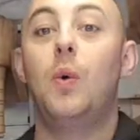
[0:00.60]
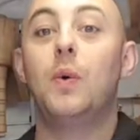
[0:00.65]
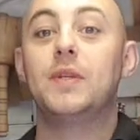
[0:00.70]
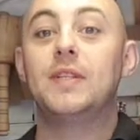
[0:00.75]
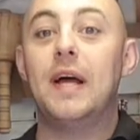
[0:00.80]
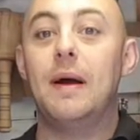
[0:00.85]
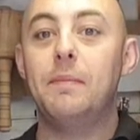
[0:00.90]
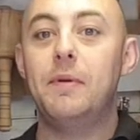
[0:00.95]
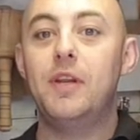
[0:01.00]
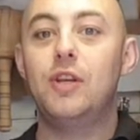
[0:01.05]
What's
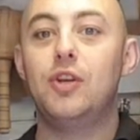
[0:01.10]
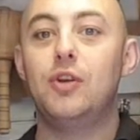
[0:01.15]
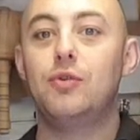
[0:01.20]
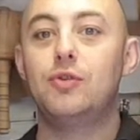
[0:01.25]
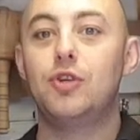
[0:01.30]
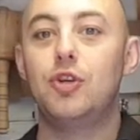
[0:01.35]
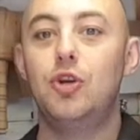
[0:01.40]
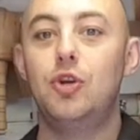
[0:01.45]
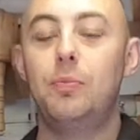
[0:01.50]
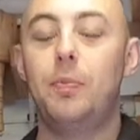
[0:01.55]
happening,
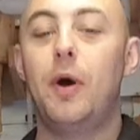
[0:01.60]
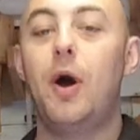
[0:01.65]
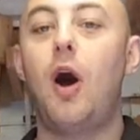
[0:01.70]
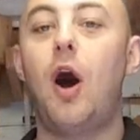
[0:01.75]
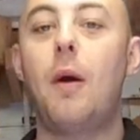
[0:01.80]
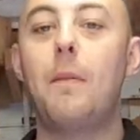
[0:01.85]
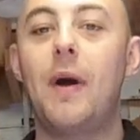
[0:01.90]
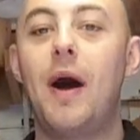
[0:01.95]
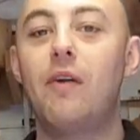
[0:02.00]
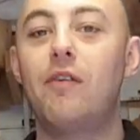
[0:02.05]
YouTube?
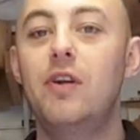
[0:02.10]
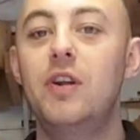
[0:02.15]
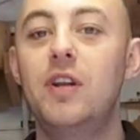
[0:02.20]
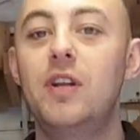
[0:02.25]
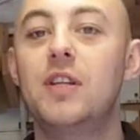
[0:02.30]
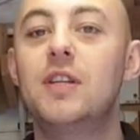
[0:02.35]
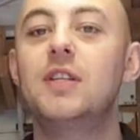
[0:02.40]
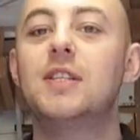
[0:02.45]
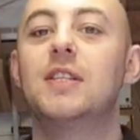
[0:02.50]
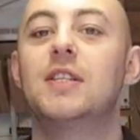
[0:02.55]
I'm Aaron,
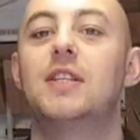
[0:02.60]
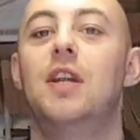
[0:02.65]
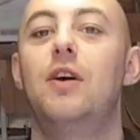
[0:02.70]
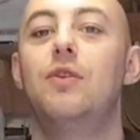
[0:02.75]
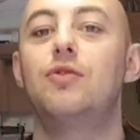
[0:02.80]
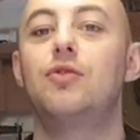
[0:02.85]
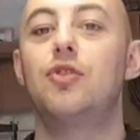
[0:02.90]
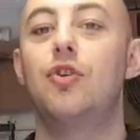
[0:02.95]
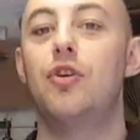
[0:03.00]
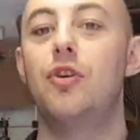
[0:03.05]
this is
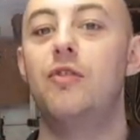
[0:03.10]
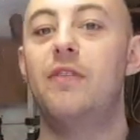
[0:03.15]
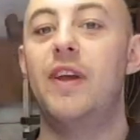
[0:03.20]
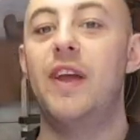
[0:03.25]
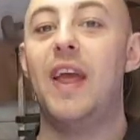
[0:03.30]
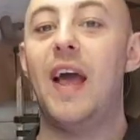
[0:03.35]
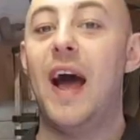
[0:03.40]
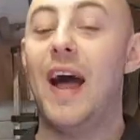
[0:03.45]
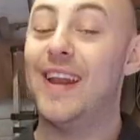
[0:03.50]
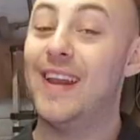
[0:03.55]
Lowe's joining
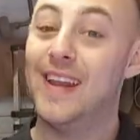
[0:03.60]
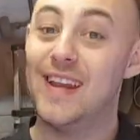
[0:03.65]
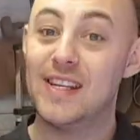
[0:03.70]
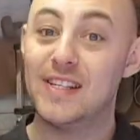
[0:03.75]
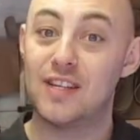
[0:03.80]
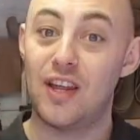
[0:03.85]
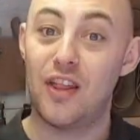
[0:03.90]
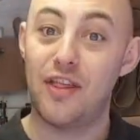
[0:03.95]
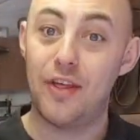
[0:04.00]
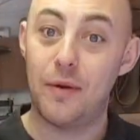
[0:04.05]
me, and it
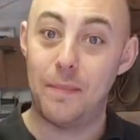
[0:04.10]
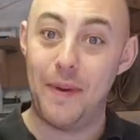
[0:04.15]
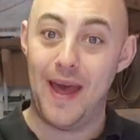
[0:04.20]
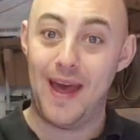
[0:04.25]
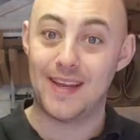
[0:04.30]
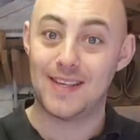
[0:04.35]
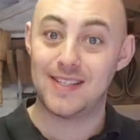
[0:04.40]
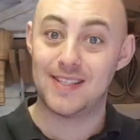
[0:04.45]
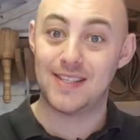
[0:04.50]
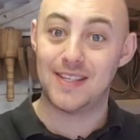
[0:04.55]
is the
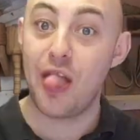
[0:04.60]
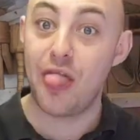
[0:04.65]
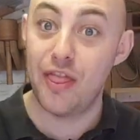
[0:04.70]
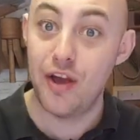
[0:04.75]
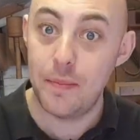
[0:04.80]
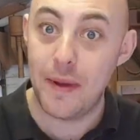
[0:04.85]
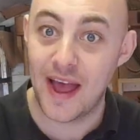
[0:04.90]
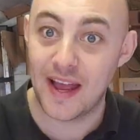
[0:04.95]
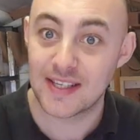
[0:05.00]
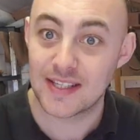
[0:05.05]
best. The
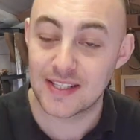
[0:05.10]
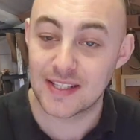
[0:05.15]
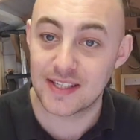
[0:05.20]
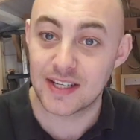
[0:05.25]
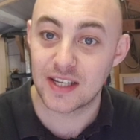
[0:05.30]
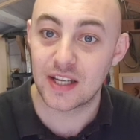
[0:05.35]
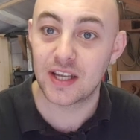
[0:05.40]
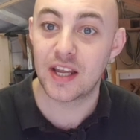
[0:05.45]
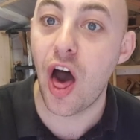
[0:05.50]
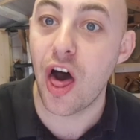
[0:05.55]
best.
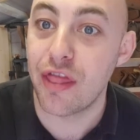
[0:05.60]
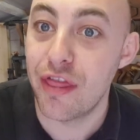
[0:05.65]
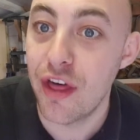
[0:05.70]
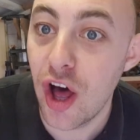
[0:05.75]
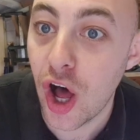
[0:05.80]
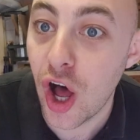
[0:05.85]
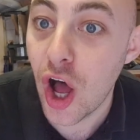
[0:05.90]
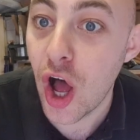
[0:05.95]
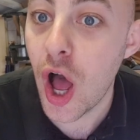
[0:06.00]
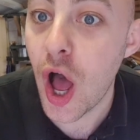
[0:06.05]

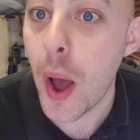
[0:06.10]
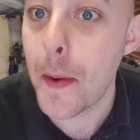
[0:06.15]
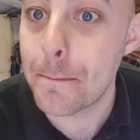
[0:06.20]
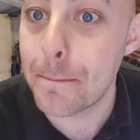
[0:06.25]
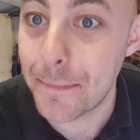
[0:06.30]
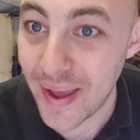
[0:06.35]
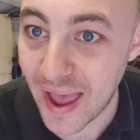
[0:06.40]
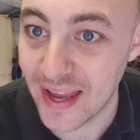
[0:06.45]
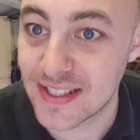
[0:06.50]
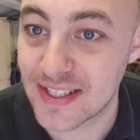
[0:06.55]
The
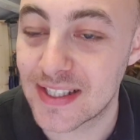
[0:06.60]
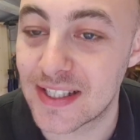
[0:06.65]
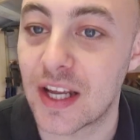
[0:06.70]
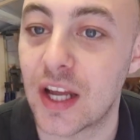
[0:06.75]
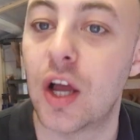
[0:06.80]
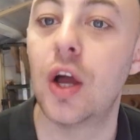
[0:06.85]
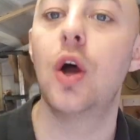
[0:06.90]
best.